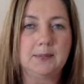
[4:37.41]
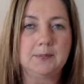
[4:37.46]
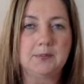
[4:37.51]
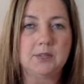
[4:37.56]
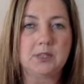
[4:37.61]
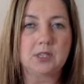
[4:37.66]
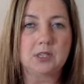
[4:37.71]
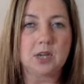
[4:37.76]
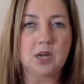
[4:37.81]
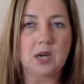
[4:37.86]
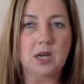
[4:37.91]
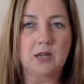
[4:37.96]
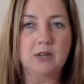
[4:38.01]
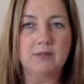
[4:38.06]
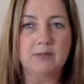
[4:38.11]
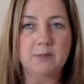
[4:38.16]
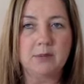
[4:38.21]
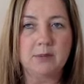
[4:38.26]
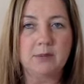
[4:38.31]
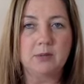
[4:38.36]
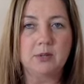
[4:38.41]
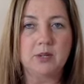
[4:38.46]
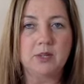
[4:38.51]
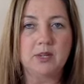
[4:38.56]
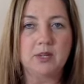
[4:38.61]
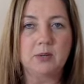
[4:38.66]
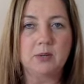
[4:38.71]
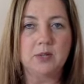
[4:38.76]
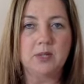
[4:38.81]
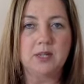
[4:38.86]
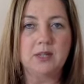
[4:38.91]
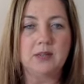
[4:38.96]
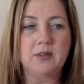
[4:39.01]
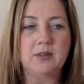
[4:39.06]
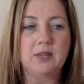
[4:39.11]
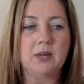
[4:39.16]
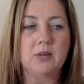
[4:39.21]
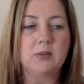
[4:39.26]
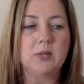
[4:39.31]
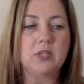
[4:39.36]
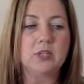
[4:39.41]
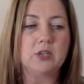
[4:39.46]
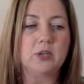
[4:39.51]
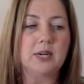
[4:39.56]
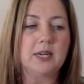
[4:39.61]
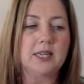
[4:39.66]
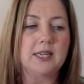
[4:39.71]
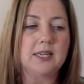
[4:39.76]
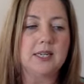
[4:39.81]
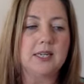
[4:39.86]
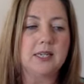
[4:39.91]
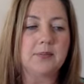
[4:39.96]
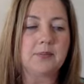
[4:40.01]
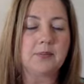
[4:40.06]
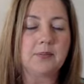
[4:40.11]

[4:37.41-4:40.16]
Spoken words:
style of memory that we train here.